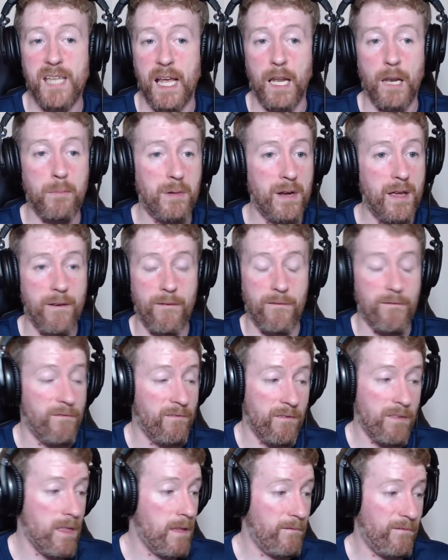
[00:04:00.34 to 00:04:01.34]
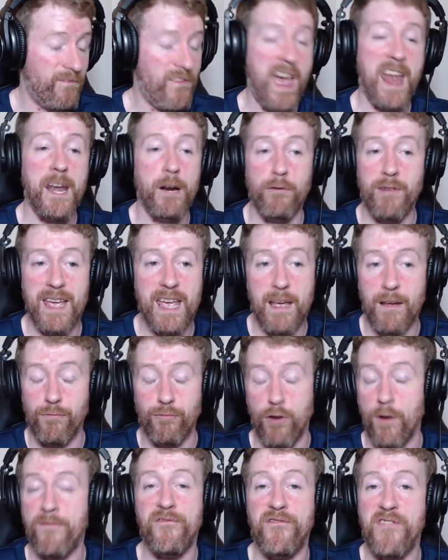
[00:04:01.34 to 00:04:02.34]
celebrate, venerate,
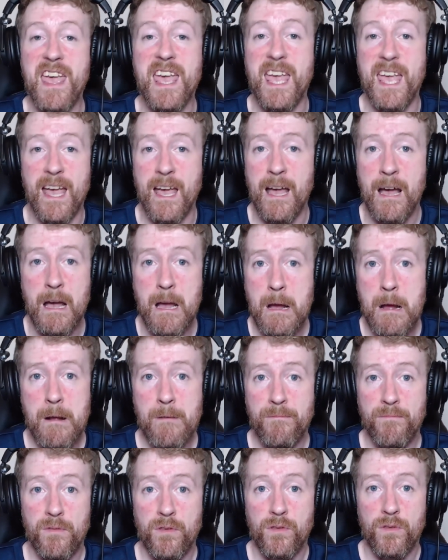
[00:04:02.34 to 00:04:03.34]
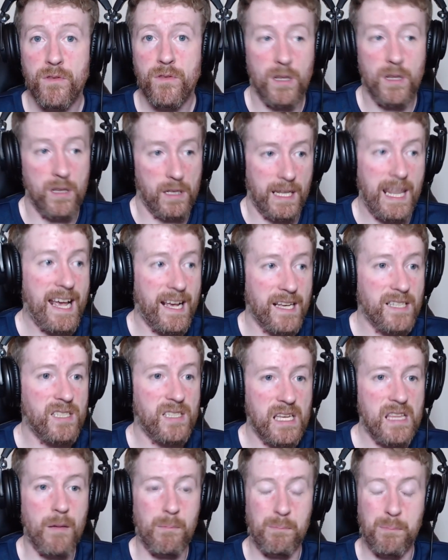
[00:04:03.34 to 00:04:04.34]
revere the
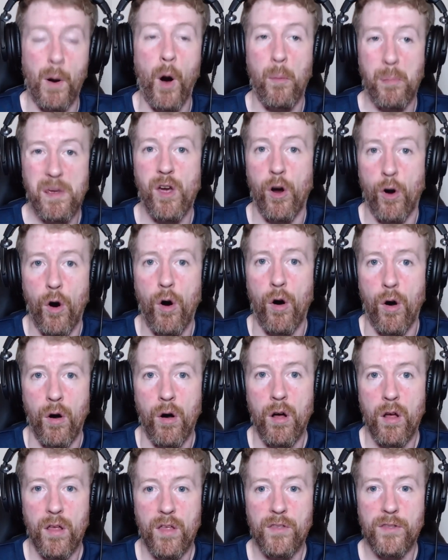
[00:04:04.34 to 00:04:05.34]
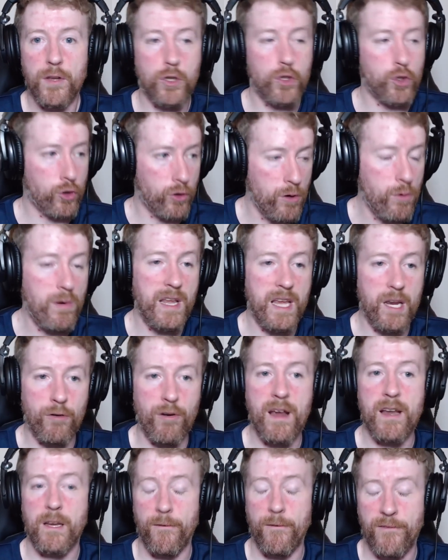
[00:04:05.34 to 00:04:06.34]
legacy that Bobby Orr, the truly
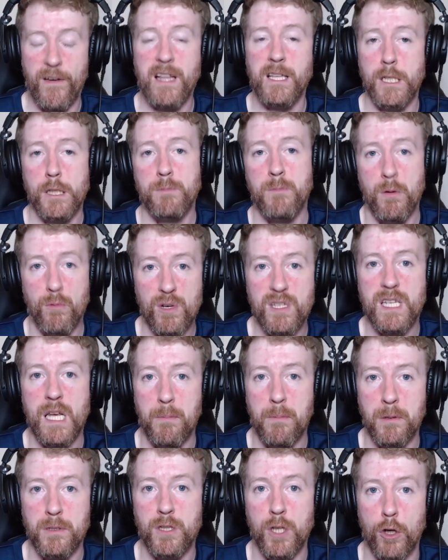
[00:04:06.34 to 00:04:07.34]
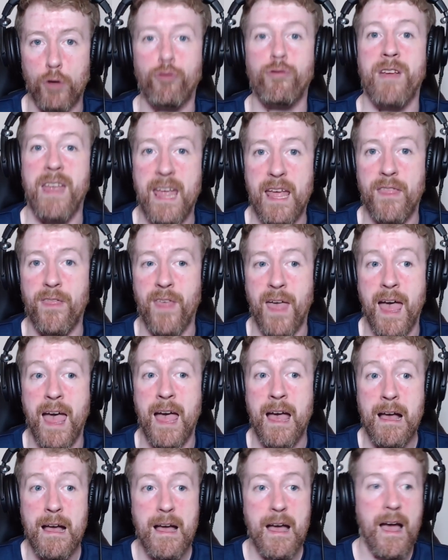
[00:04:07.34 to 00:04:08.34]
great defenseman, was able to create
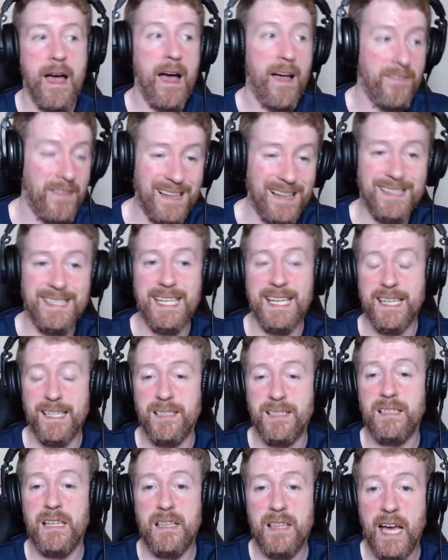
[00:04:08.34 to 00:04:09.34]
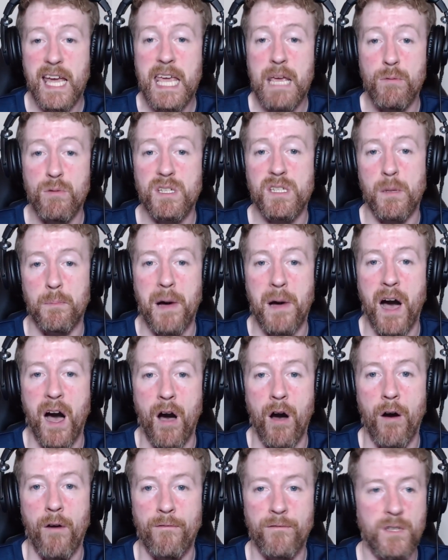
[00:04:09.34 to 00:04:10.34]
there, and that dynasty that he was a
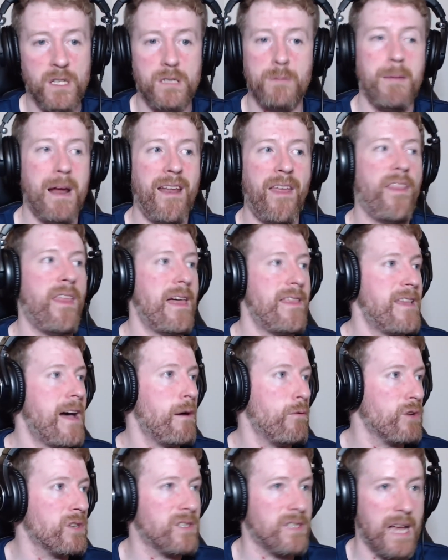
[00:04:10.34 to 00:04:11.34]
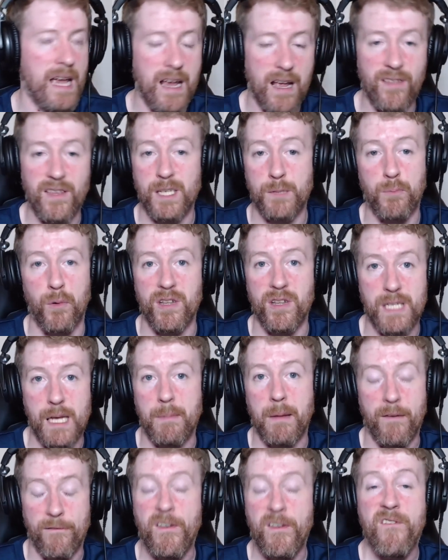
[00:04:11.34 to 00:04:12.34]
part of. Doesn't matter that that was like, at this point in
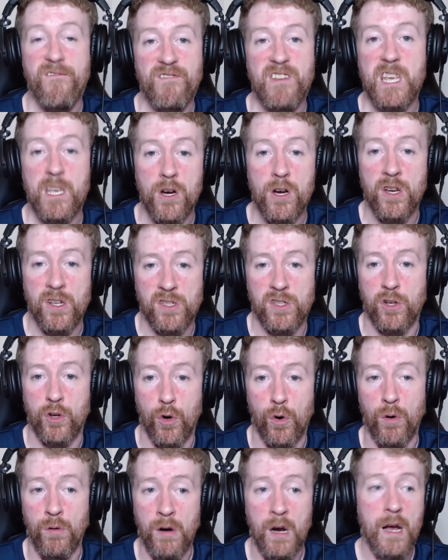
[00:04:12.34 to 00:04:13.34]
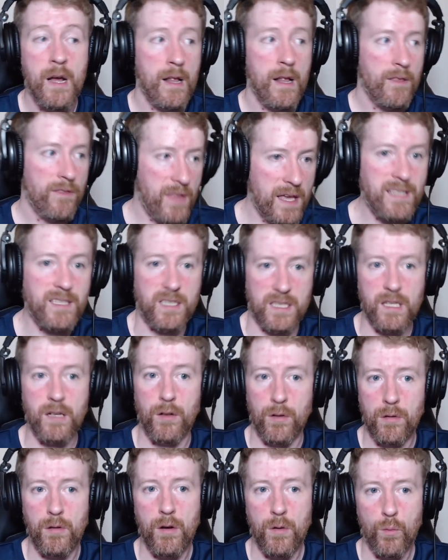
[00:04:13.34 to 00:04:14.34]
time, like fifty years ago, they
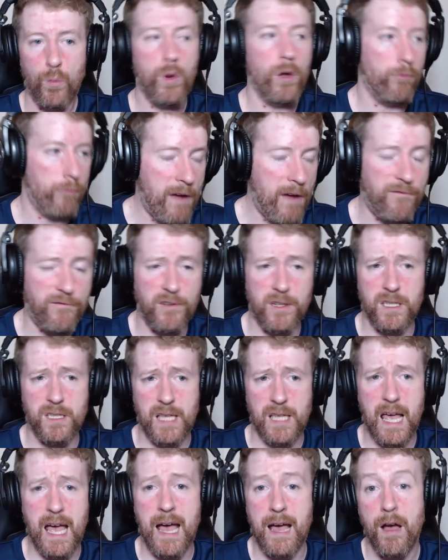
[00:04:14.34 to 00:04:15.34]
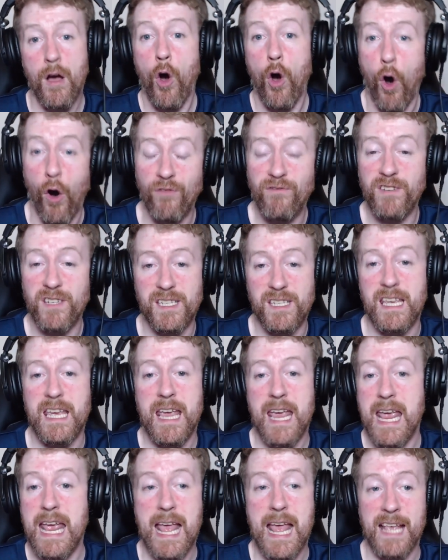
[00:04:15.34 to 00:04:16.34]
still will reference that. Obviously,
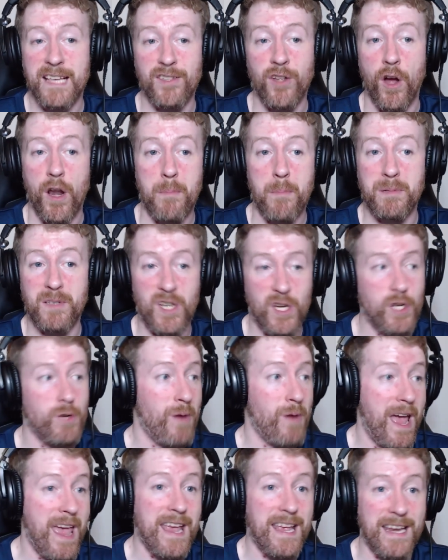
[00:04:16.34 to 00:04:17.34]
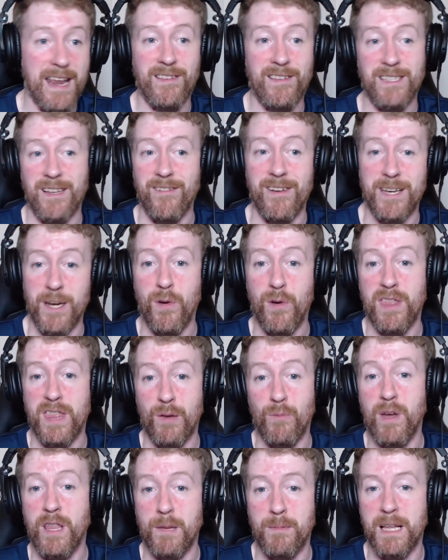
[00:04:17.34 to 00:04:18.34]
he, he's not in a position where he can necessarily do
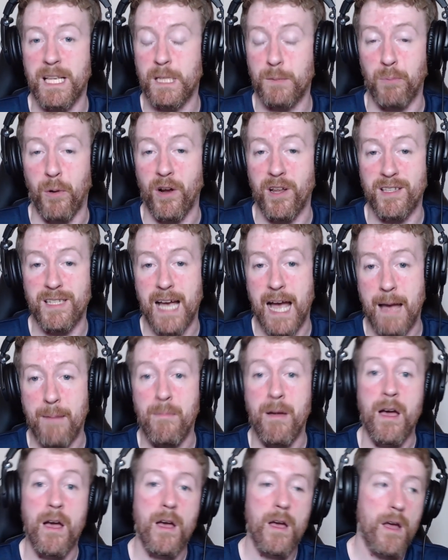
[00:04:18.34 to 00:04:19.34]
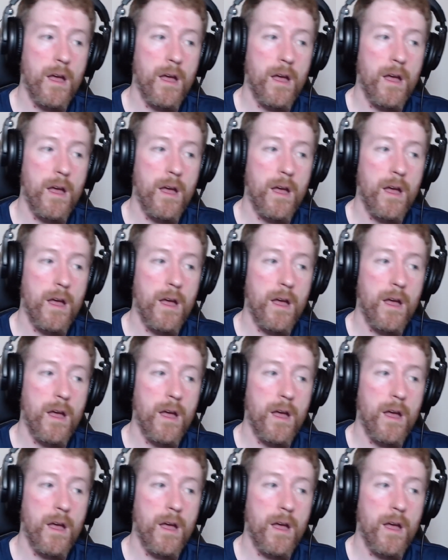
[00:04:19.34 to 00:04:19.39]
anything with him at this point in time.